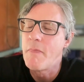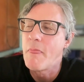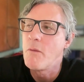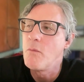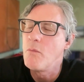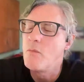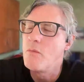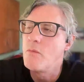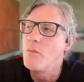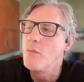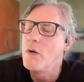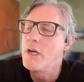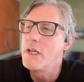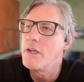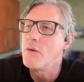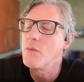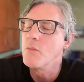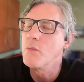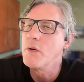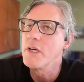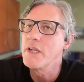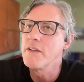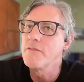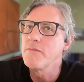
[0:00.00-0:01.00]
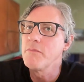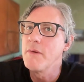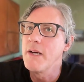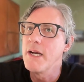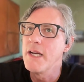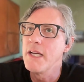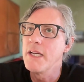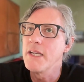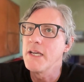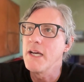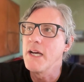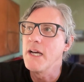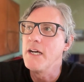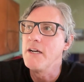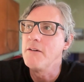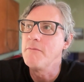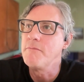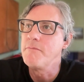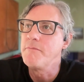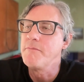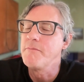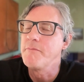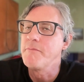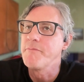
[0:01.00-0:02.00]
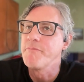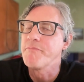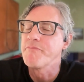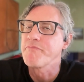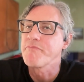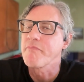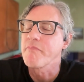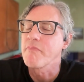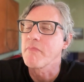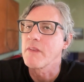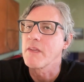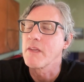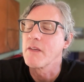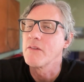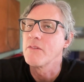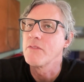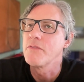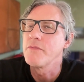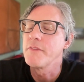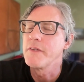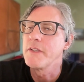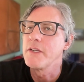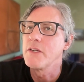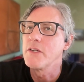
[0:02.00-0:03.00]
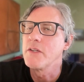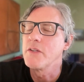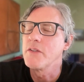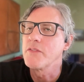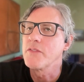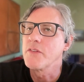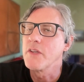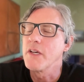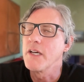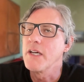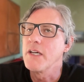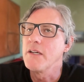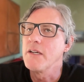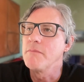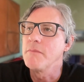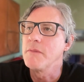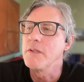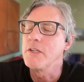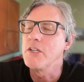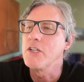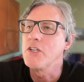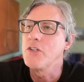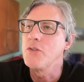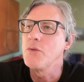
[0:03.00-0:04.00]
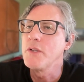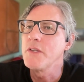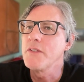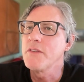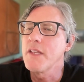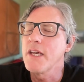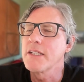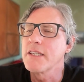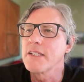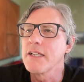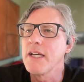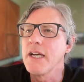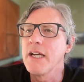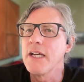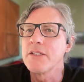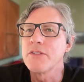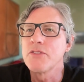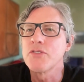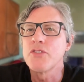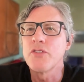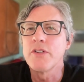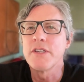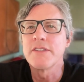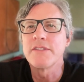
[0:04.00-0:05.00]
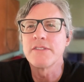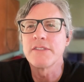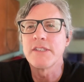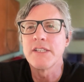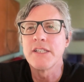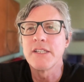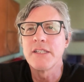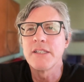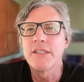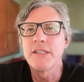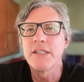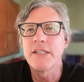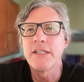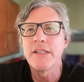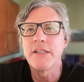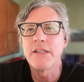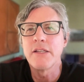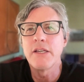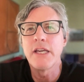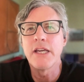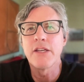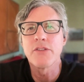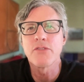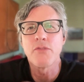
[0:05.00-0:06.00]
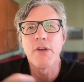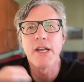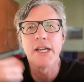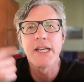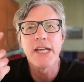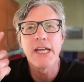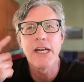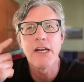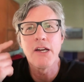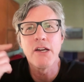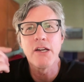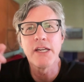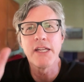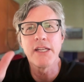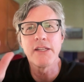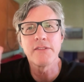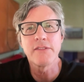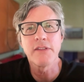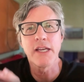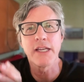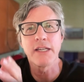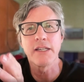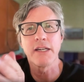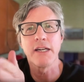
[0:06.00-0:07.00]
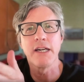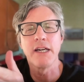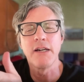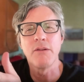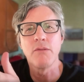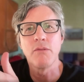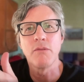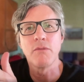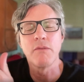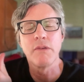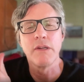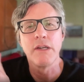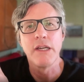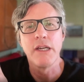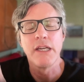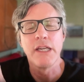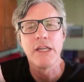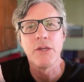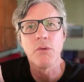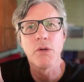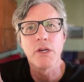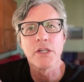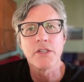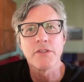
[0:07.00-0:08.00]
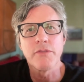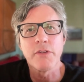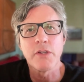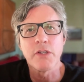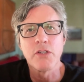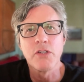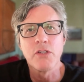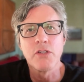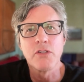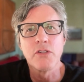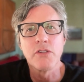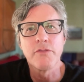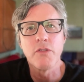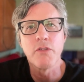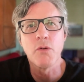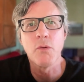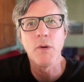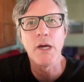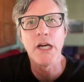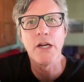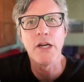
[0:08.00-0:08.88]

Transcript: One of my fears. Who is that guy? Tristan. He has red hair, and he's like, he worked for Google for a while, and